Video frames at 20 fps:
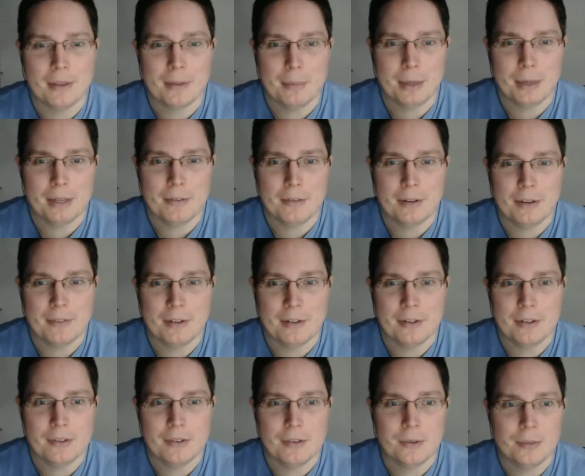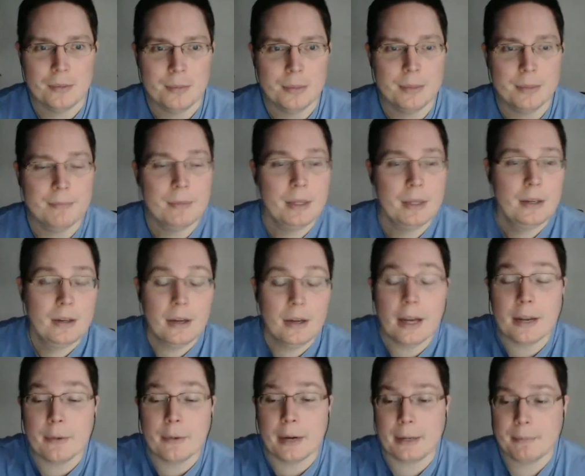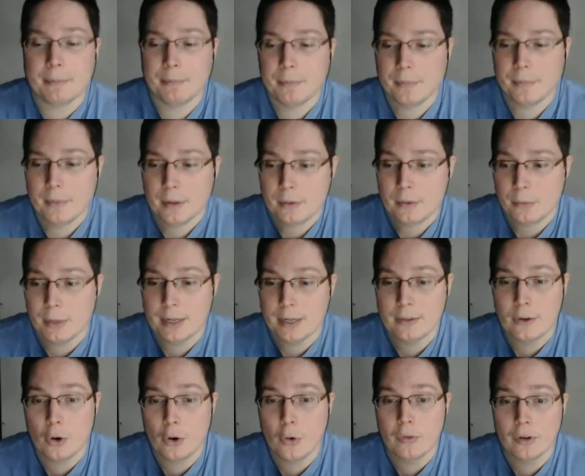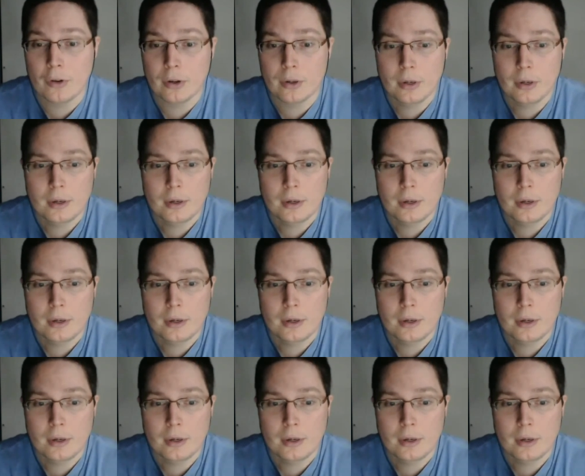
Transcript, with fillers: by Draft to Digital. But anyway, rant over.